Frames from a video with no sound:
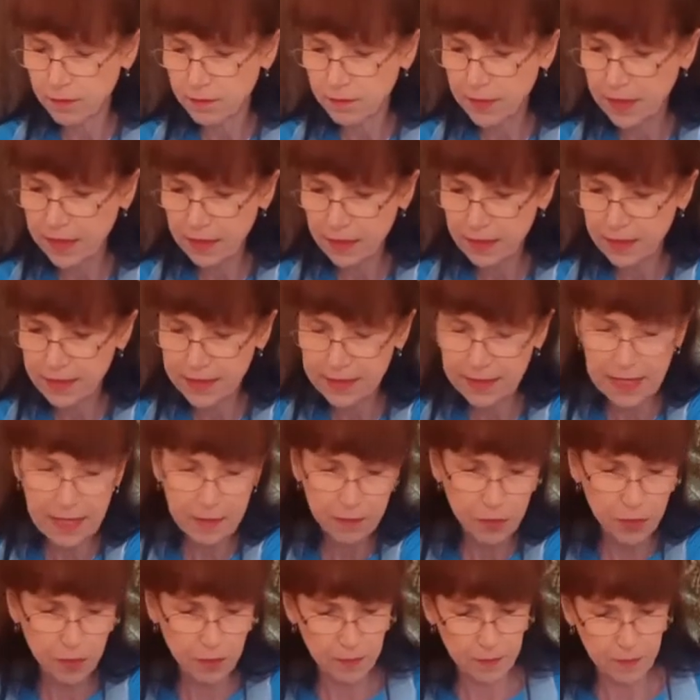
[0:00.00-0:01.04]
my little
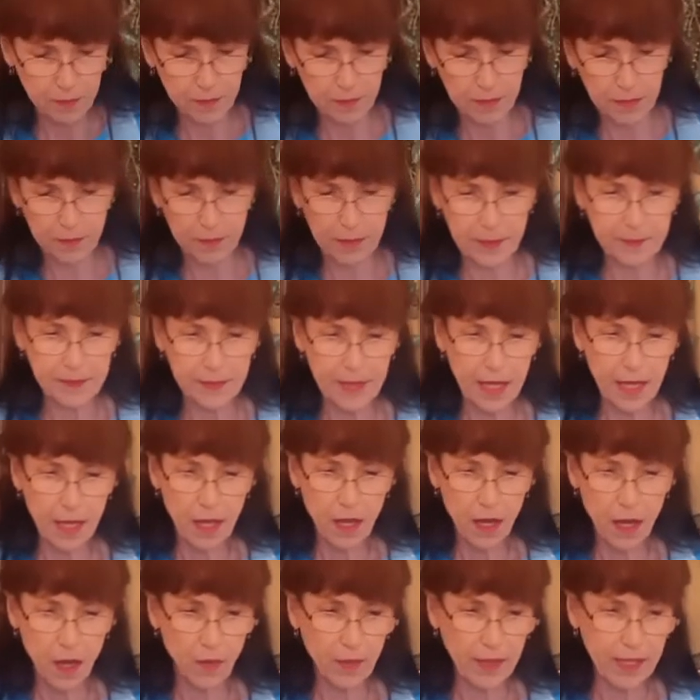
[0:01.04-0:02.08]
sample. Let me,
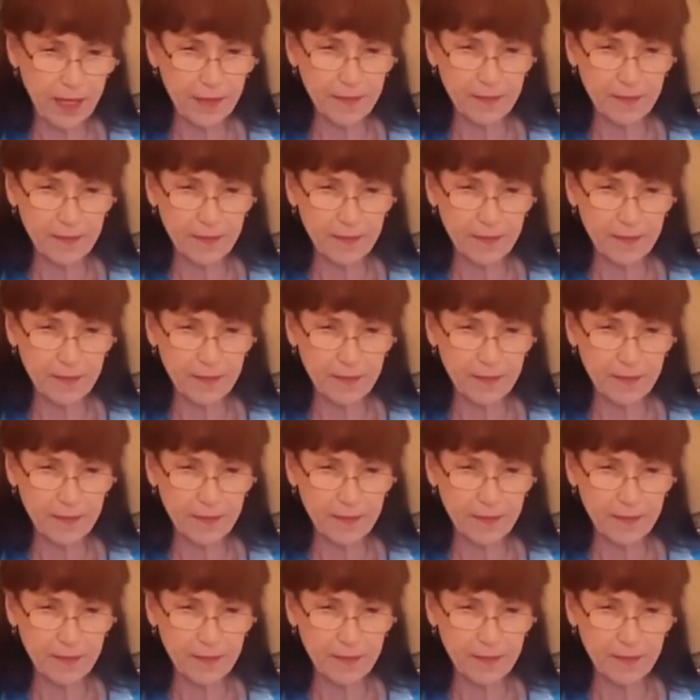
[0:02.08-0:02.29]
okay,